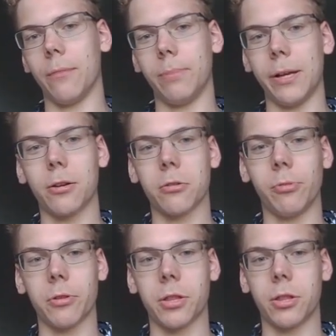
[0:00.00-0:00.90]
players
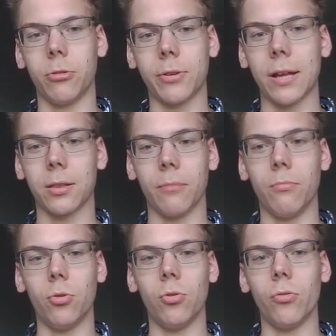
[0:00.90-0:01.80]
will look at the
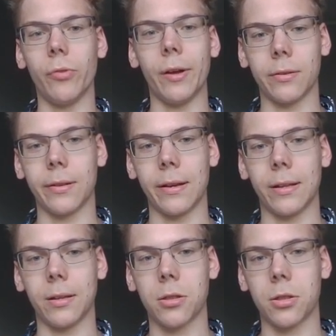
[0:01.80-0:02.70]
move
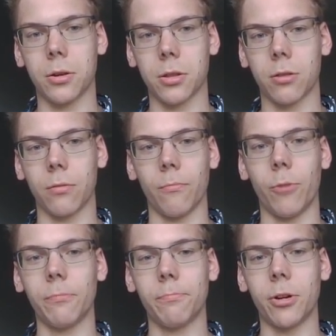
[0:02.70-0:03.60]
and it's just
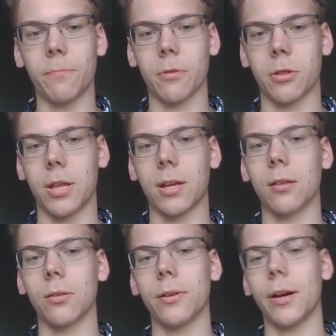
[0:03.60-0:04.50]
one purpose,
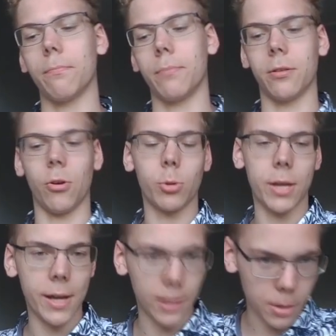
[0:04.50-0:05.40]
taking the knight. But
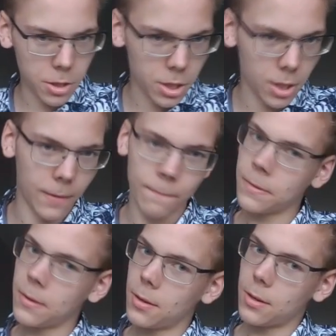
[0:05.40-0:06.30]
okay, let's see.
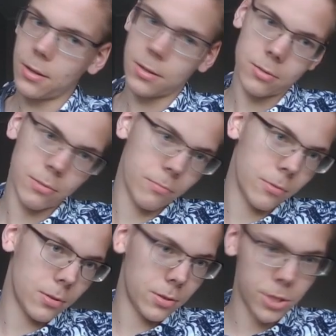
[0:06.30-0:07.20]

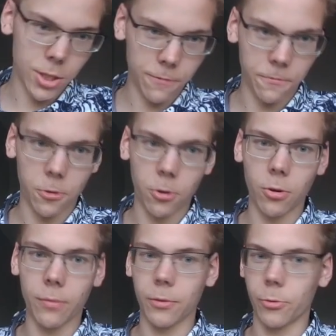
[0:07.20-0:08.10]

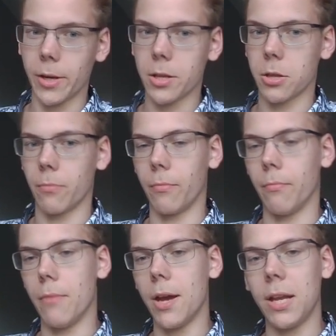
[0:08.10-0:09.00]
g4 creates
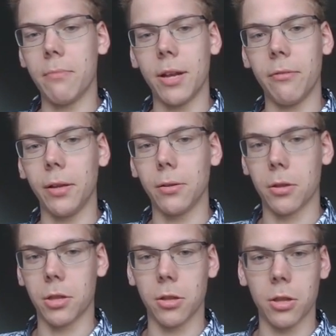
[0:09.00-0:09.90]
many
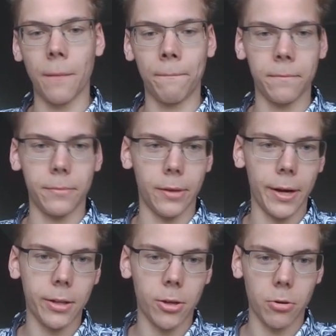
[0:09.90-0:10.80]
weaknesses.
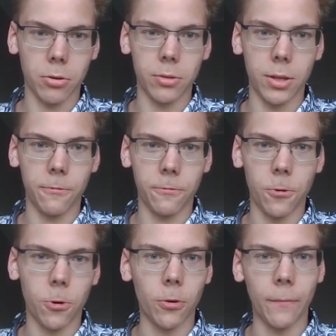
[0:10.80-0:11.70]
Knight goes to
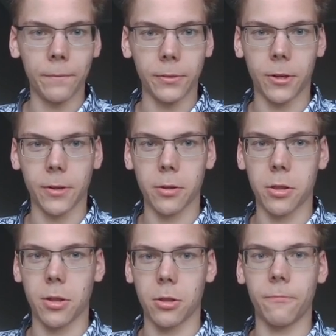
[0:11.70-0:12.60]
d4,
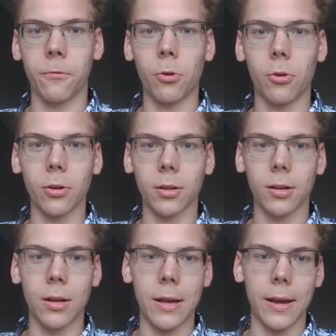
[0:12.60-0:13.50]
targets this
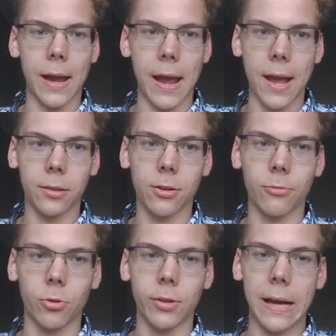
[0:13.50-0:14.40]
fork and the
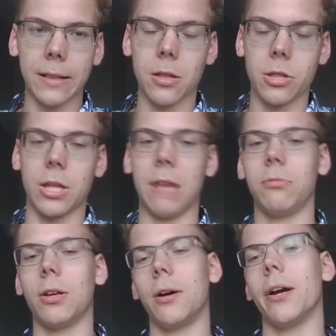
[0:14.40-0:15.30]
rook at the
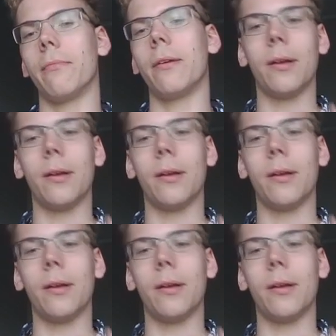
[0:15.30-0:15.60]
same time.